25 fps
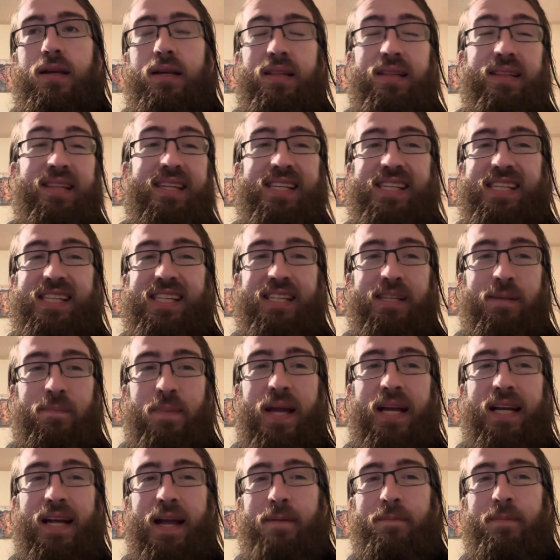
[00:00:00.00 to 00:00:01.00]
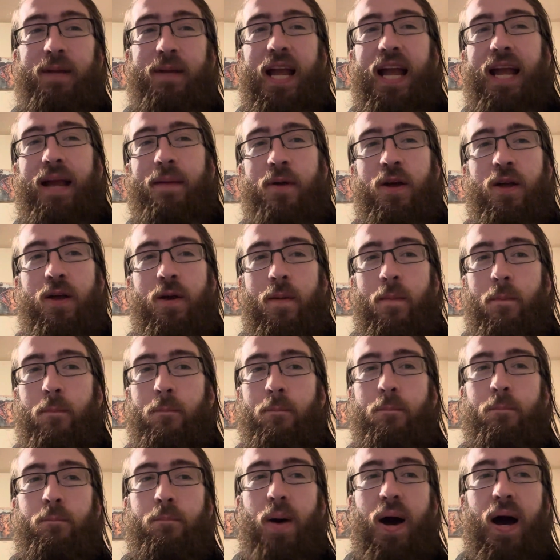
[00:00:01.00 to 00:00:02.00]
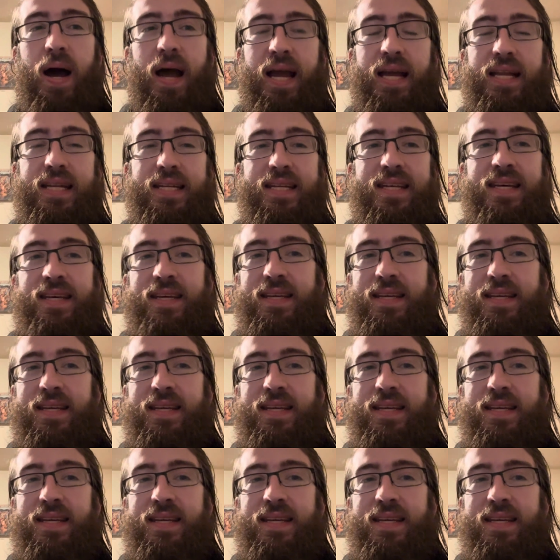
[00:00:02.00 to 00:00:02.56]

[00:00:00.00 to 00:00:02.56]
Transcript: this is a pickup game, but